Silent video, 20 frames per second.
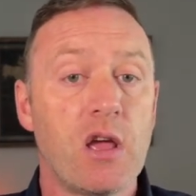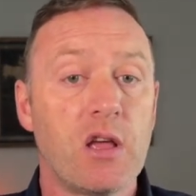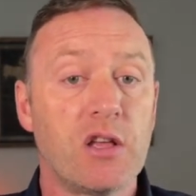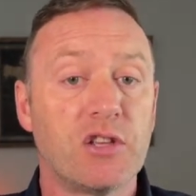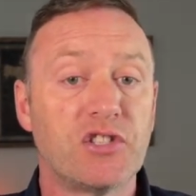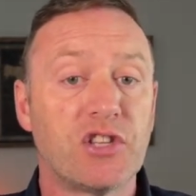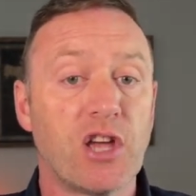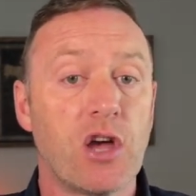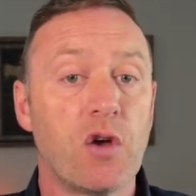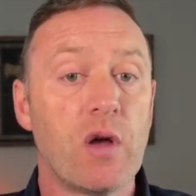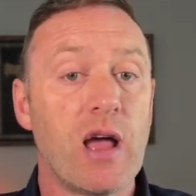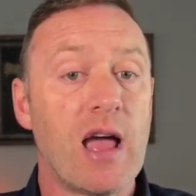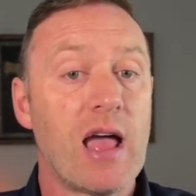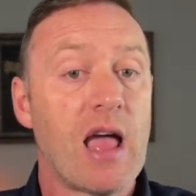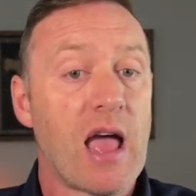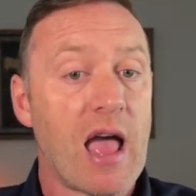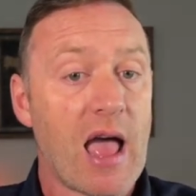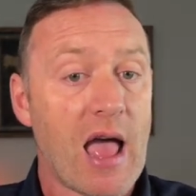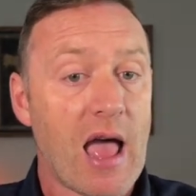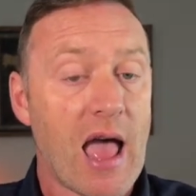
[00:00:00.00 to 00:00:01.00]
So
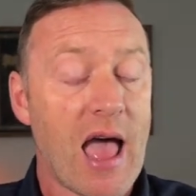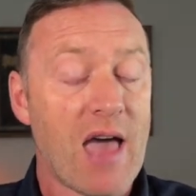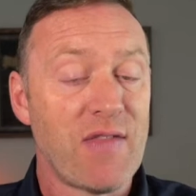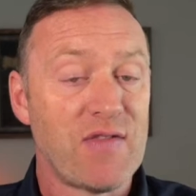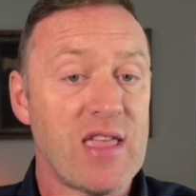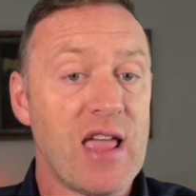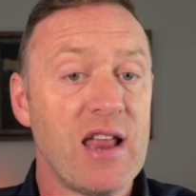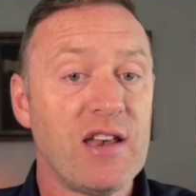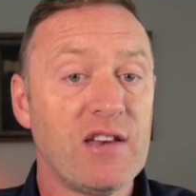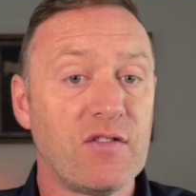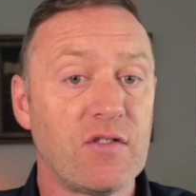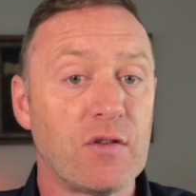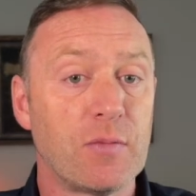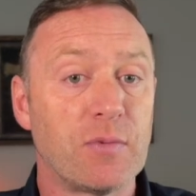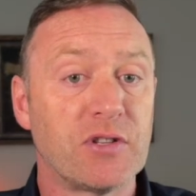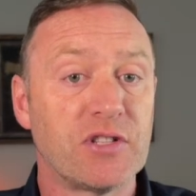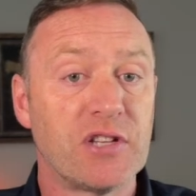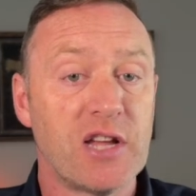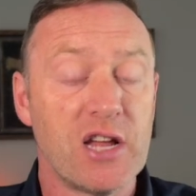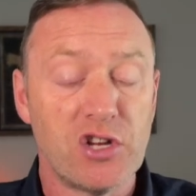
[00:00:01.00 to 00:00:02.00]
at the end of the
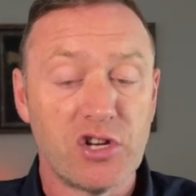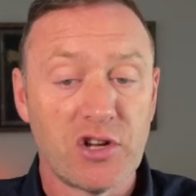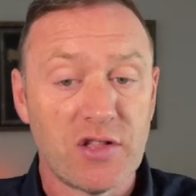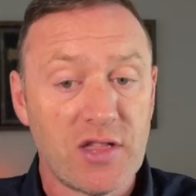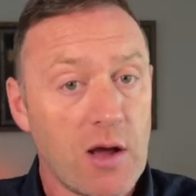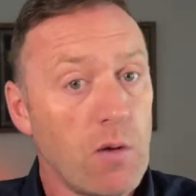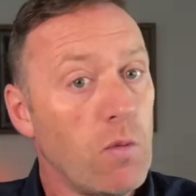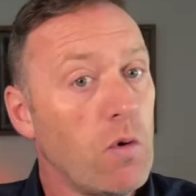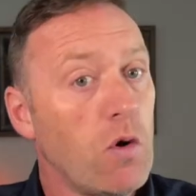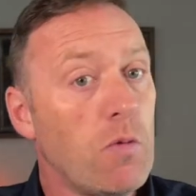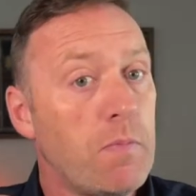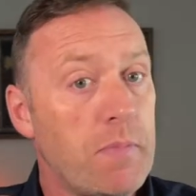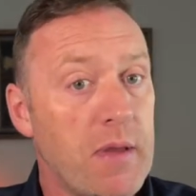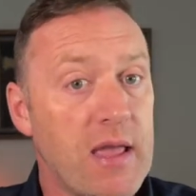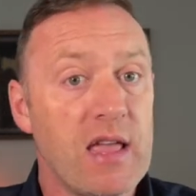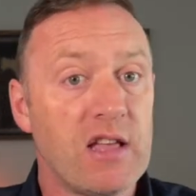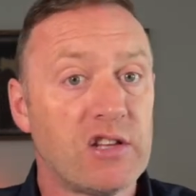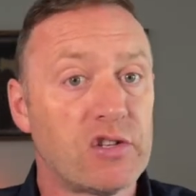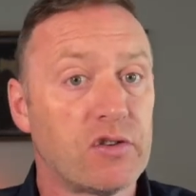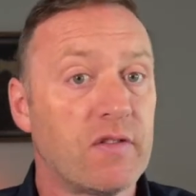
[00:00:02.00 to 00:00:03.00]
procedure, there will
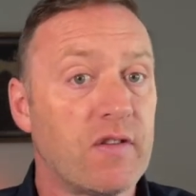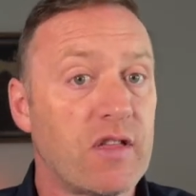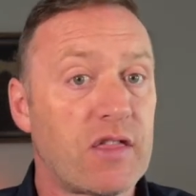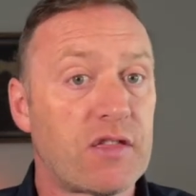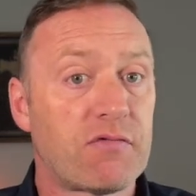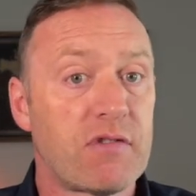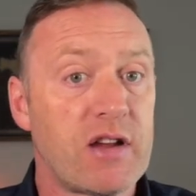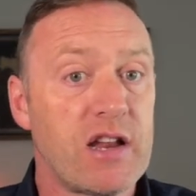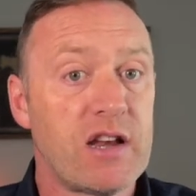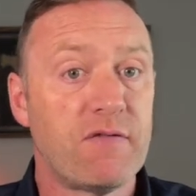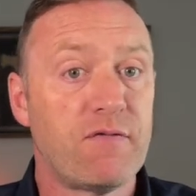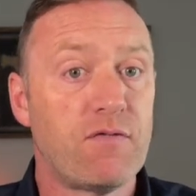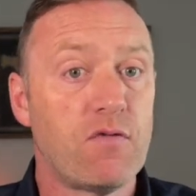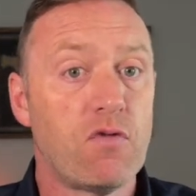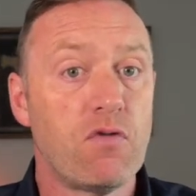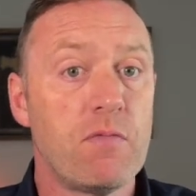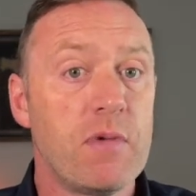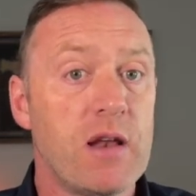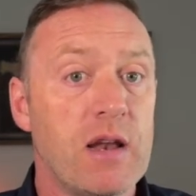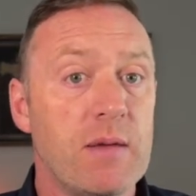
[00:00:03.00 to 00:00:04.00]
be a sort of a 3 to
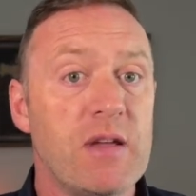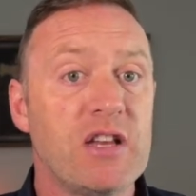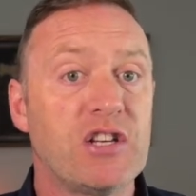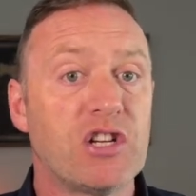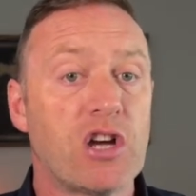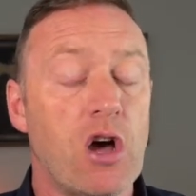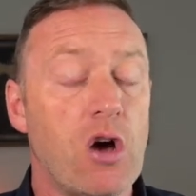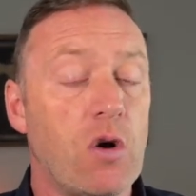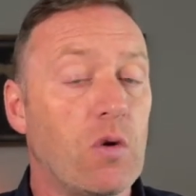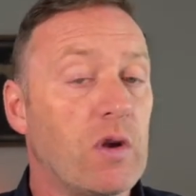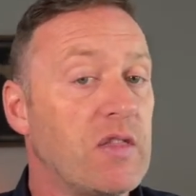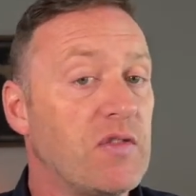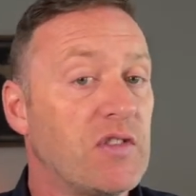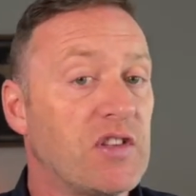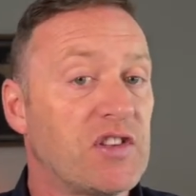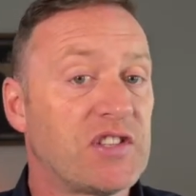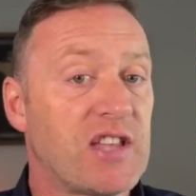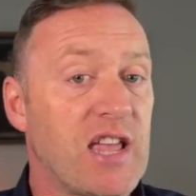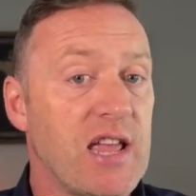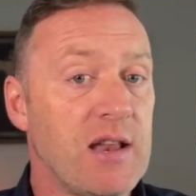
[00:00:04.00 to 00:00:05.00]
4 millimeter hole in the
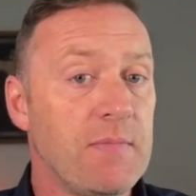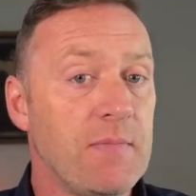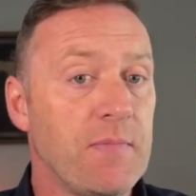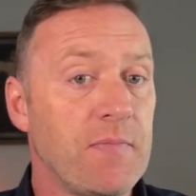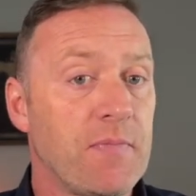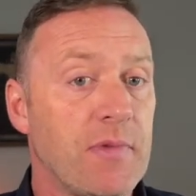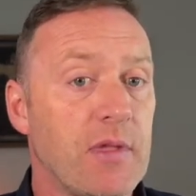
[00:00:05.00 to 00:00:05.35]
skin.